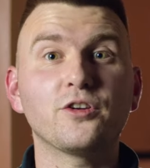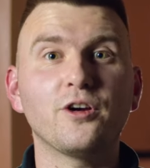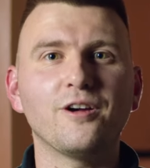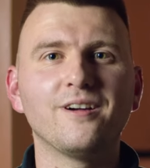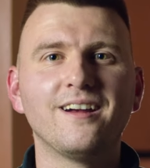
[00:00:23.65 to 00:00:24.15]

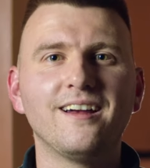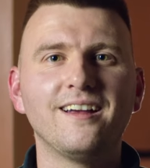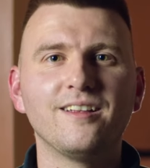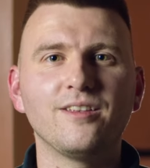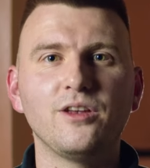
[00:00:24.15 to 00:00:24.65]
sir,
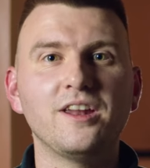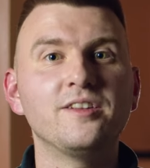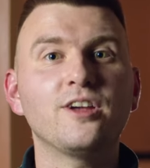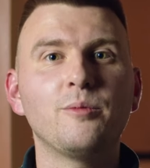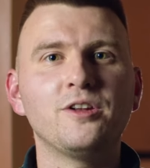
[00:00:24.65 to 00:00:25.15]
you
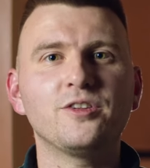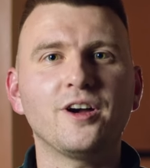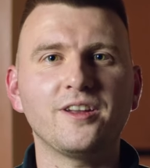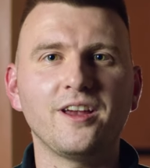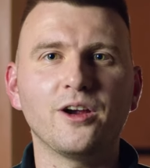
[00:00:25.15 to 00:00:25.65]
didn't tell me to
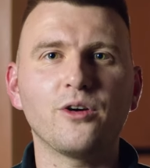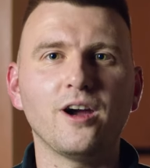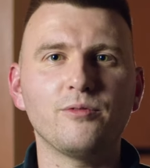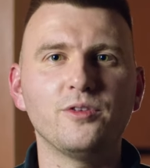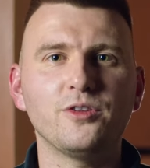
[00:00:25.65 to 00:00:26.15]
talk to the
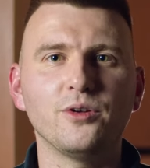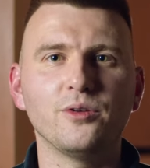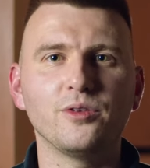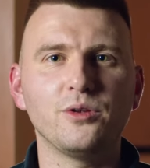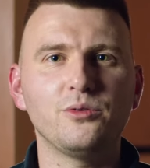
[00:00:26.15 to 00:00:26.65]
aircraft
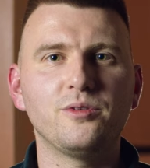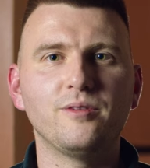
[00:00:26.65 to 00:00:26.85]
until you